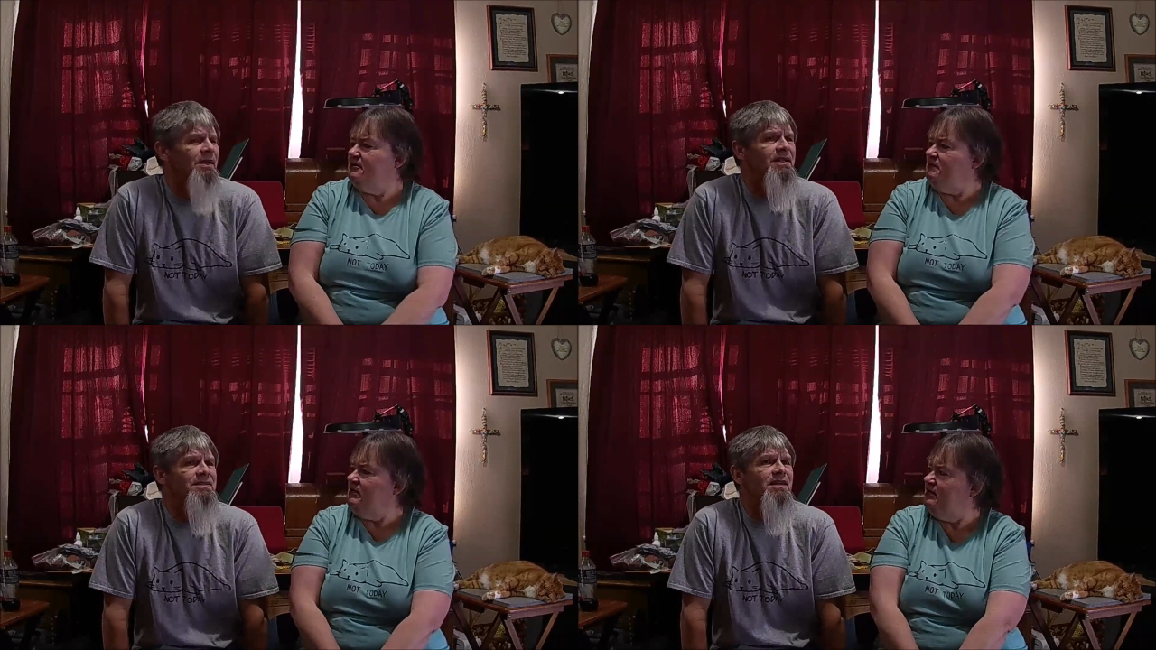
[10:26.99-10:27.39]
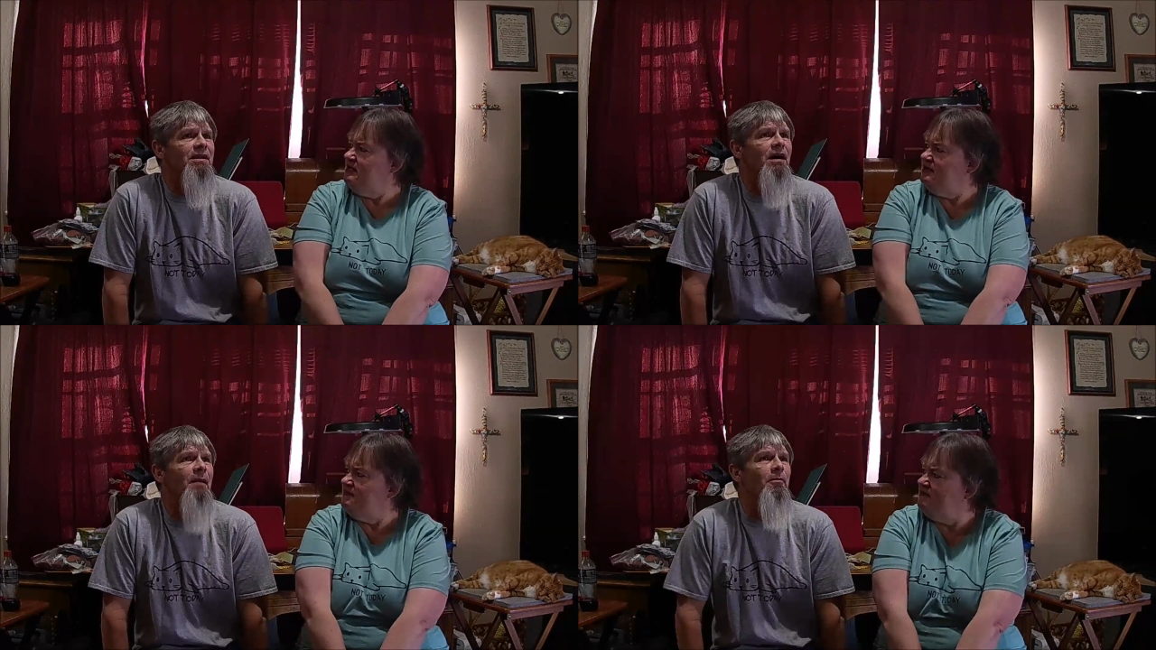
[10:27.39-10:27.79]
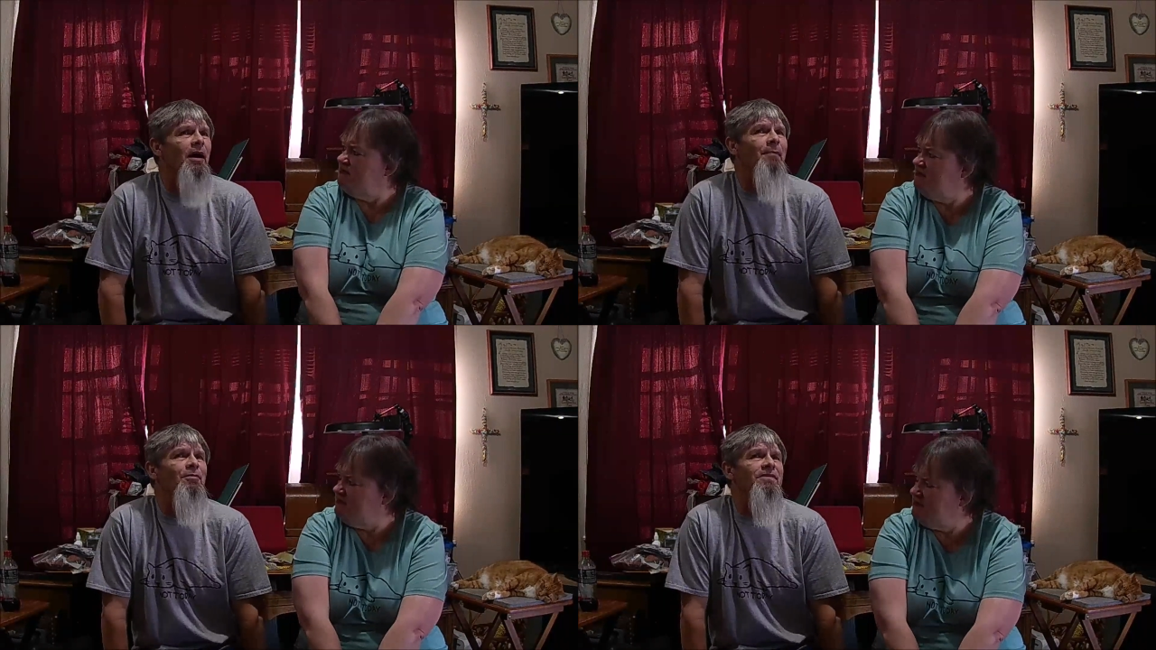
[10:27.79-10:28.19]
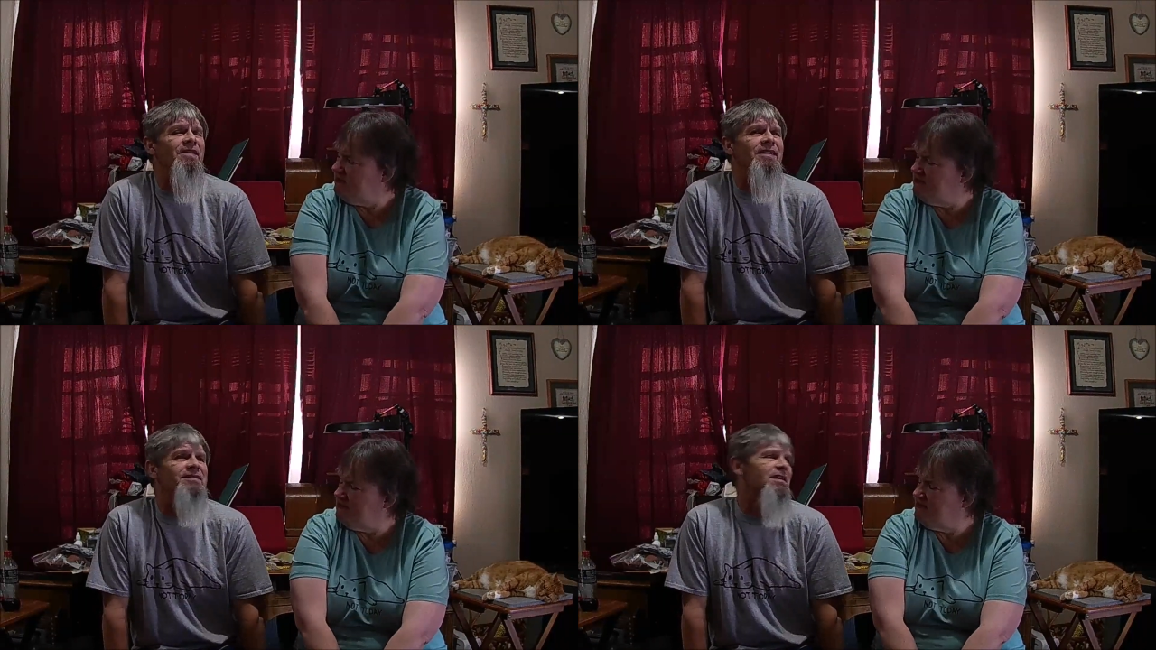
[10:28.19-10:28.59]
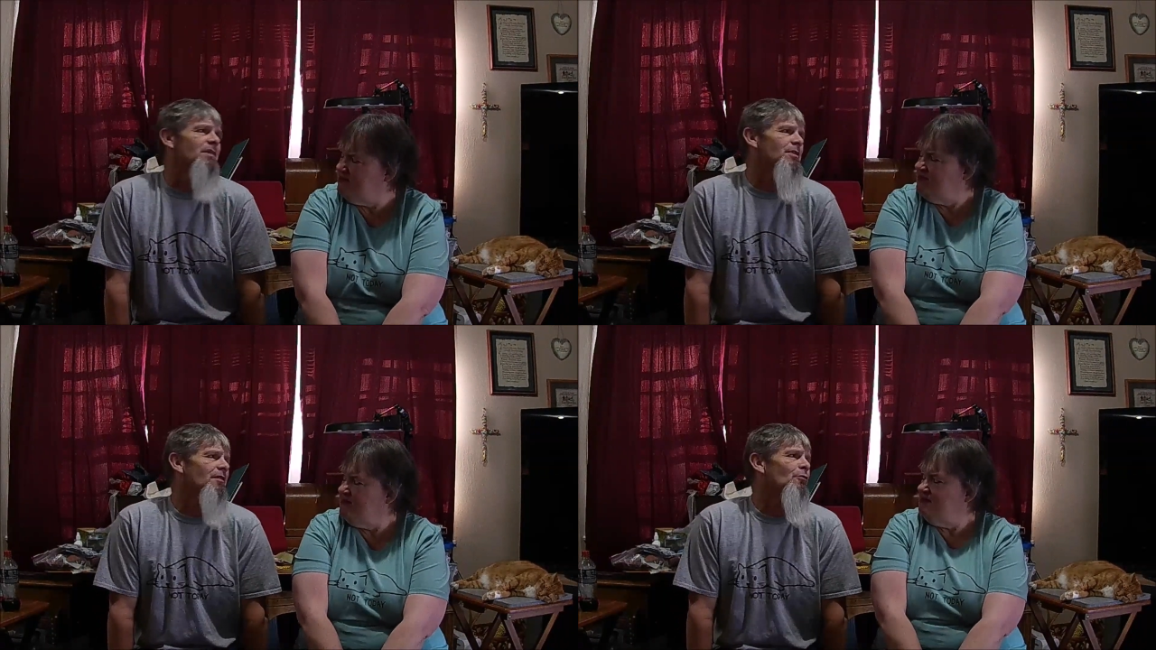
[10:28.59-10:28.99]
Speaker 1: it's gonna. I'm. I'm think it's gonna
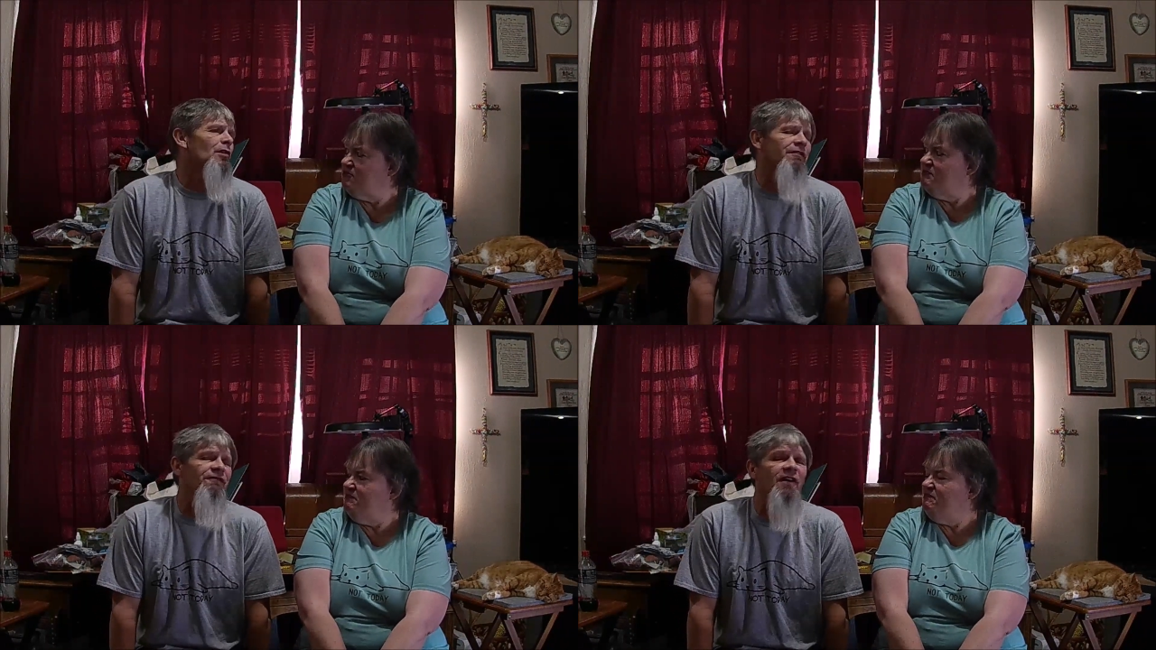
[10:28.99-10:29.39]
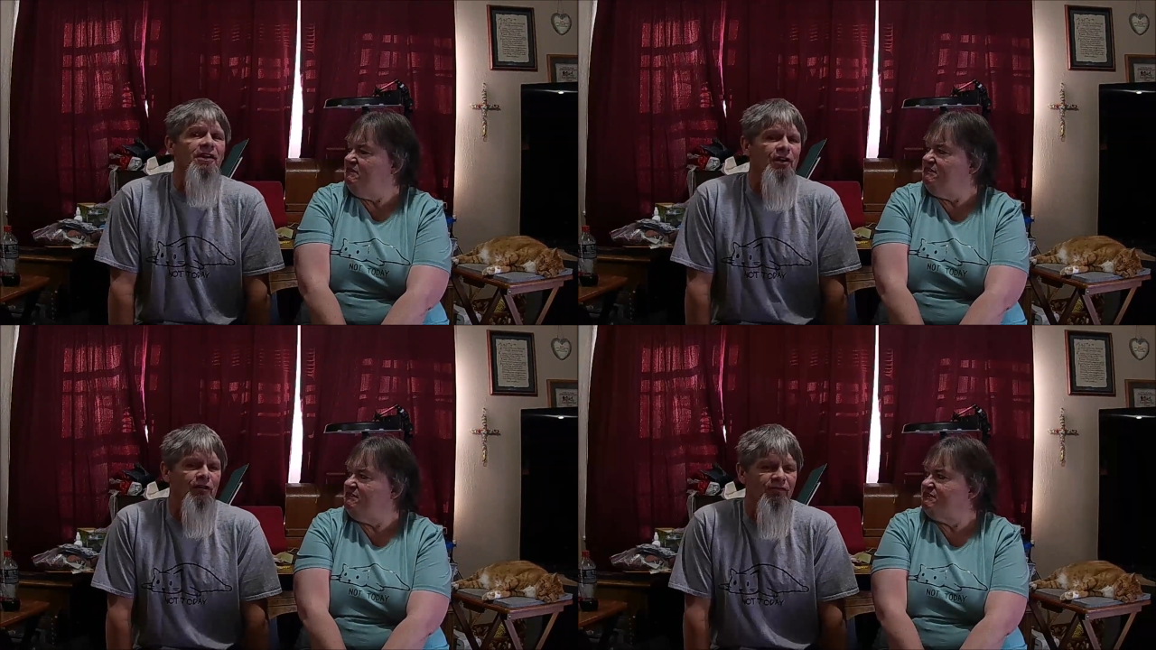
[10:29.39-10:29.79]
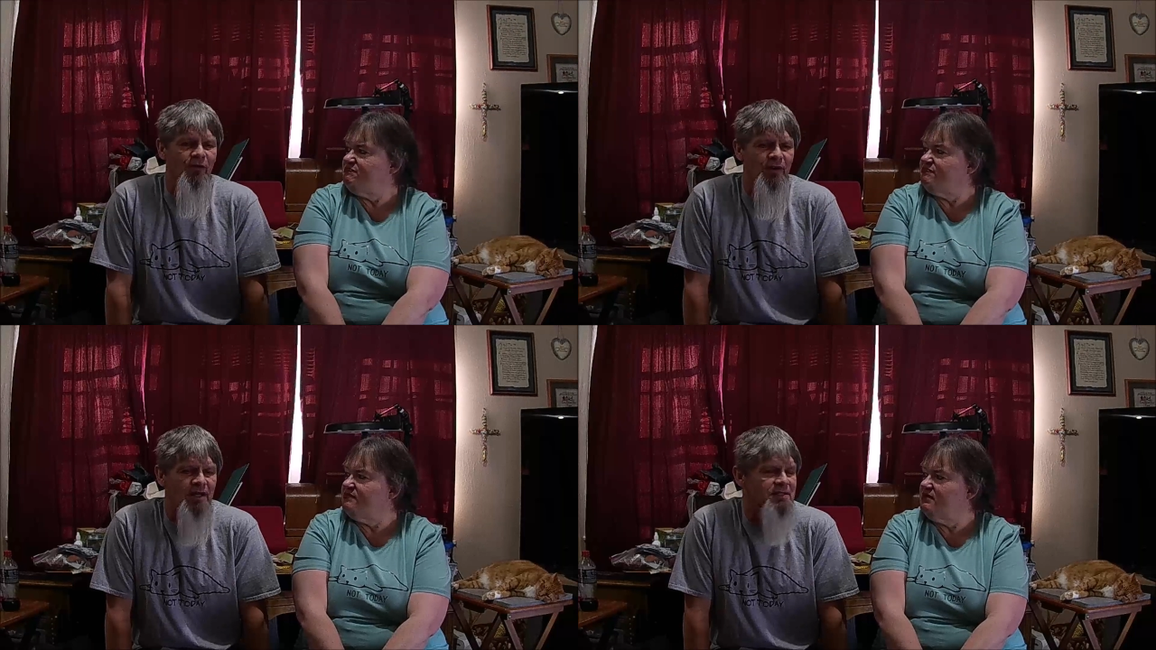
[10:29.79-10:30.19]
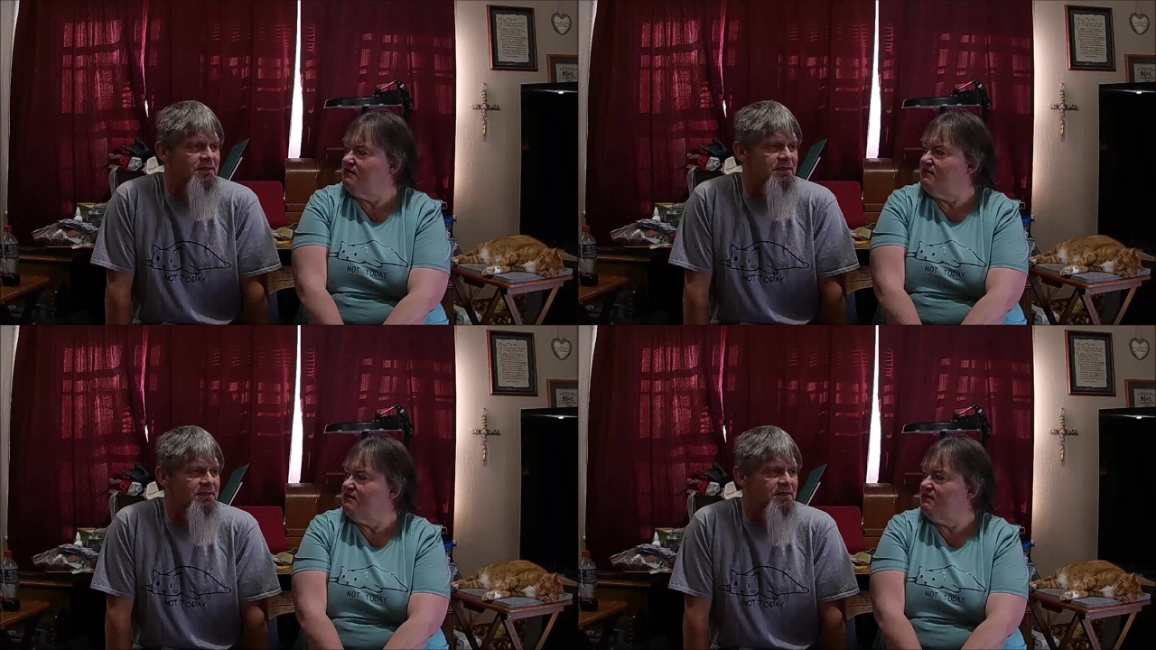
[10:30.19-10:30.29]
be a really fun year for us.